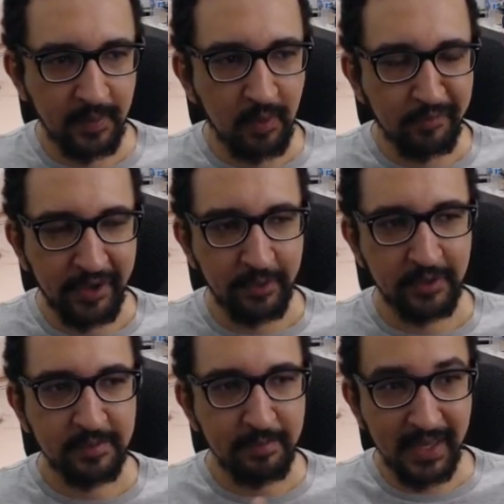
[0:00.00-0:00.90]

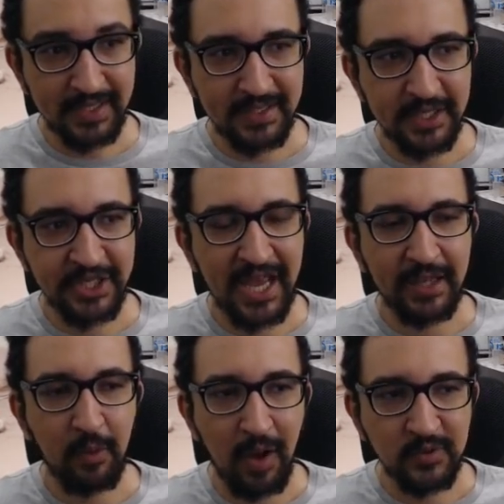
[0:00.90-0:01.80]
configured, but the
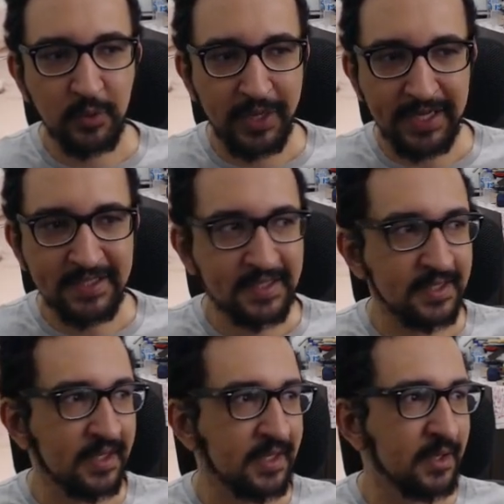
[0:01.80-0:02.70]
shadow also
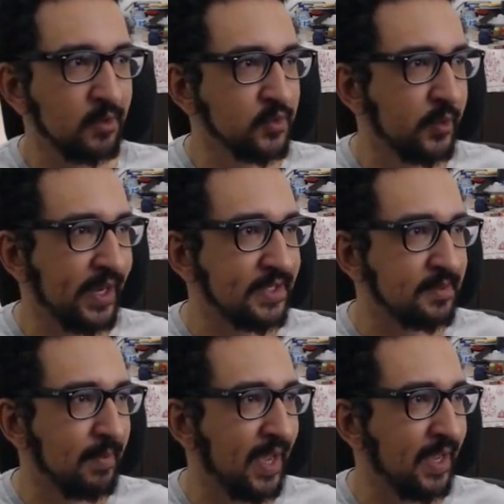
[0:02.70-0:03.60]
needs
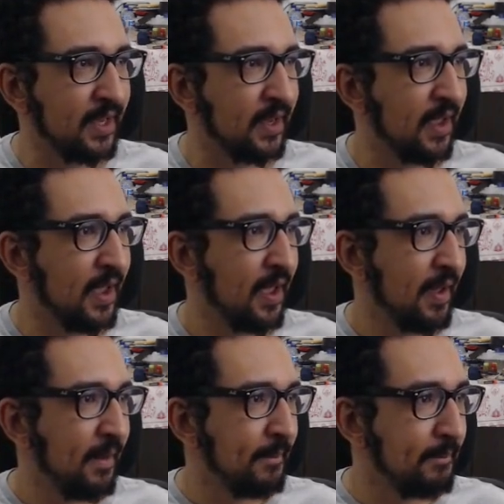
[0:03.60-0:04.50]
constraints. My
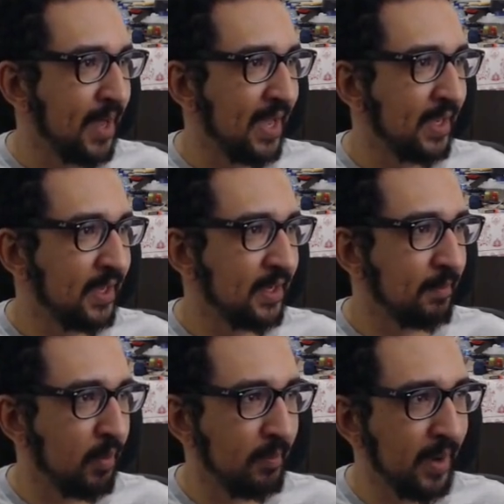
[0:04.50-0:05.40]

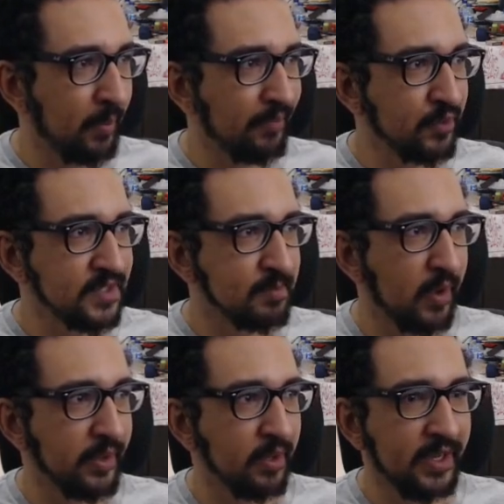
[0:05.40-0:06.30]
reference
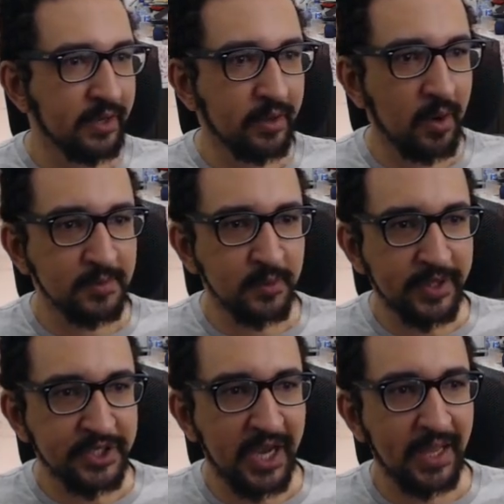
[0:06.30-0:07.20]
model here comes
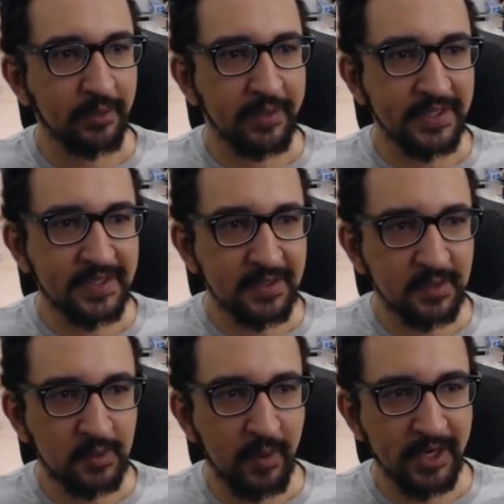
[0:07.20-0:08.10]
with a shadow, this
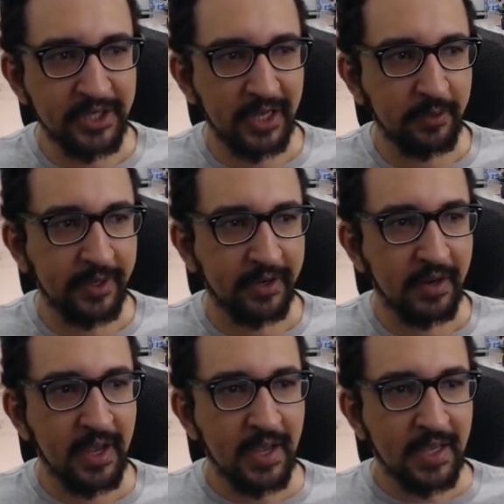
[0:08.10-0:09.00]
square shadow here.
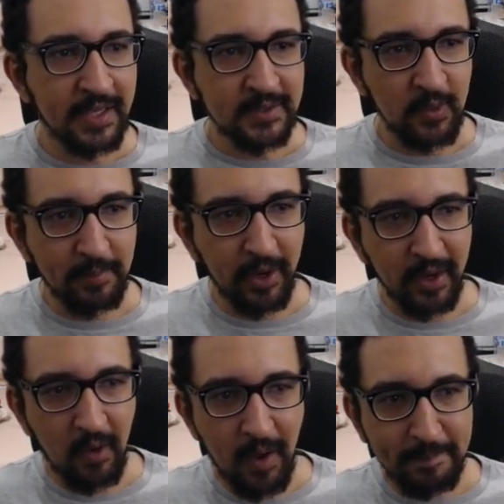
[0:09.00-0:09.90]
So I'm
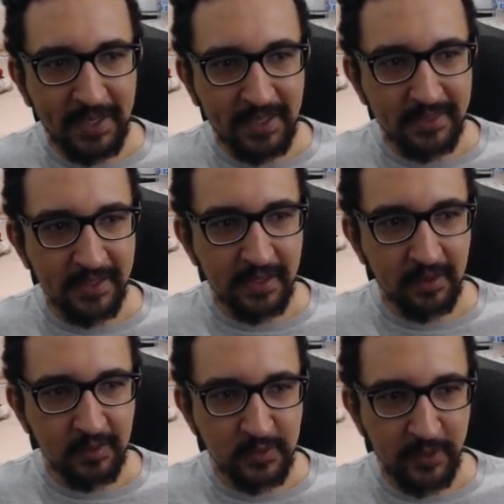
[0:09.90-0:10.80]
gonna copy
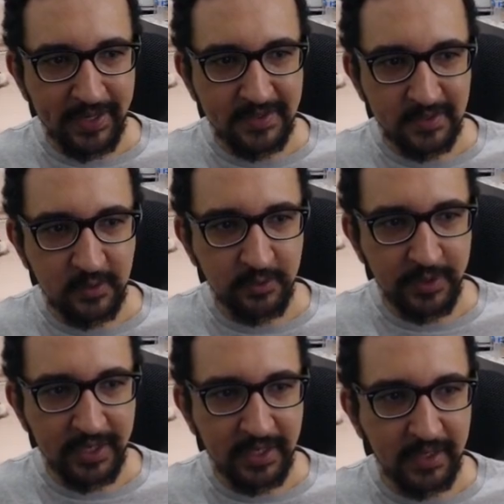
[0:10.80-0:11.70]
the constraints
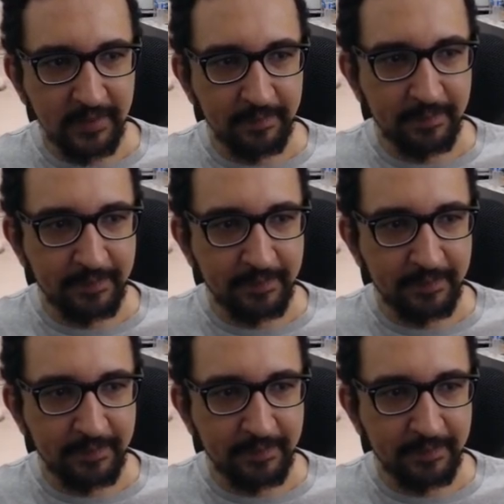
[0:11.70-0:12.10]
to